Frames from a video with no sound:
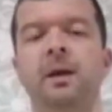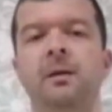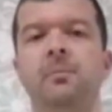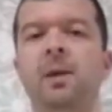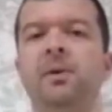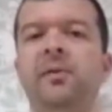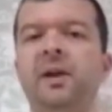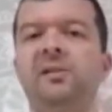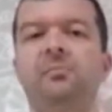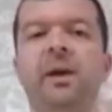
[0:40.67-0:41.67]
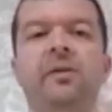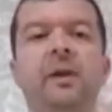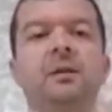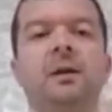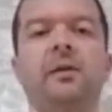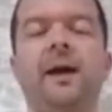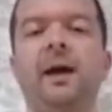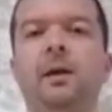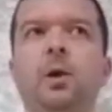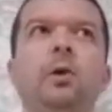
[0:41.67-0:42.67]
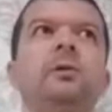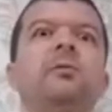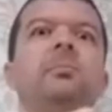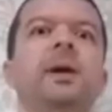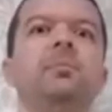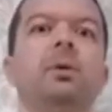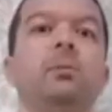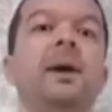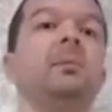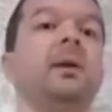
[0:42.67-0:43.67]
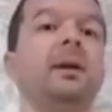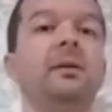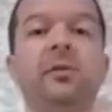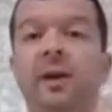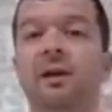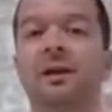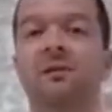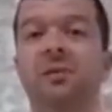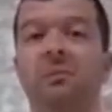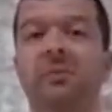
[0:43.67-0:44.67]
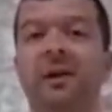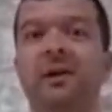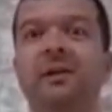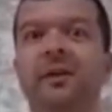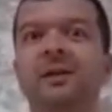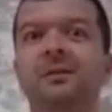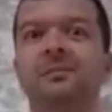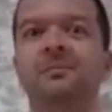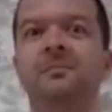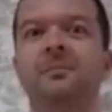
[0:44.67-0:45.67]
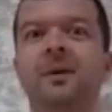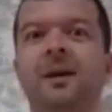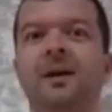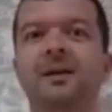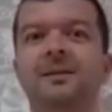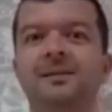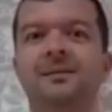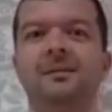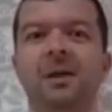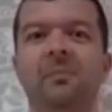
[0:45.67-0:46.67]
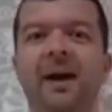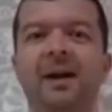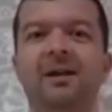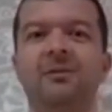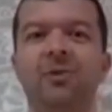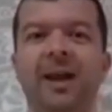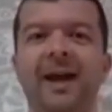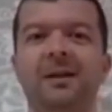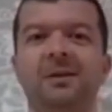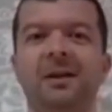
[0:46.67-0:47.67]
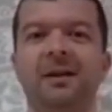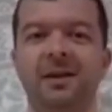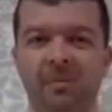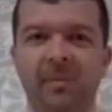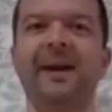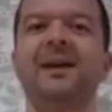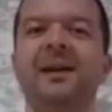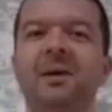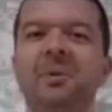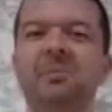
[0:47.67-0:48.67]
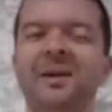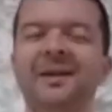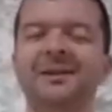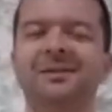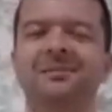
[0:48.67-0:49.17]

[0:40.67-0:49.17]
Maybe you think of big things like that and lots of people, or maybe you think of something like this. Sit back, relax, and I'll be back in a couple of minutes.